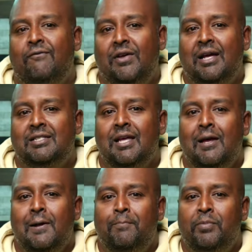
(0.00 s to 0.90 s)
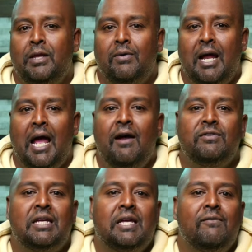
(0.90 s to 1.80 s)
in the face, they would
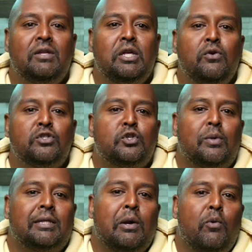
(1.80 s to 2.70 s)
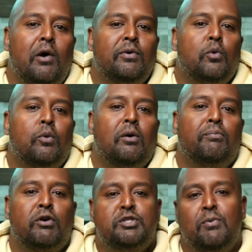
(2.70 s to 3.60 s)
have to give the users what they want with a
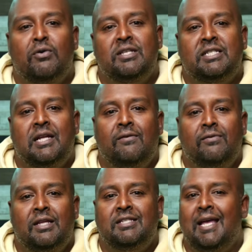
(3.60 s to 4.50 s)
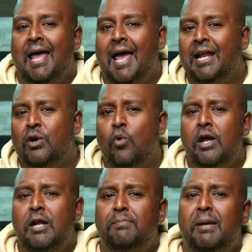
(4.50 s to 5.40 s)
real bridge mode instead of this
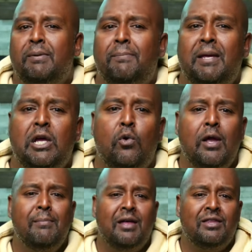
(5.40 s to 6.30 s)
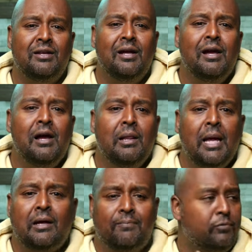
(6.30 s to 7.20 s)
antiquated PPPoE method.
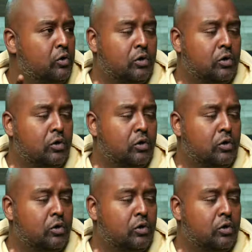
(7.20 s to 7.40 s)
Like,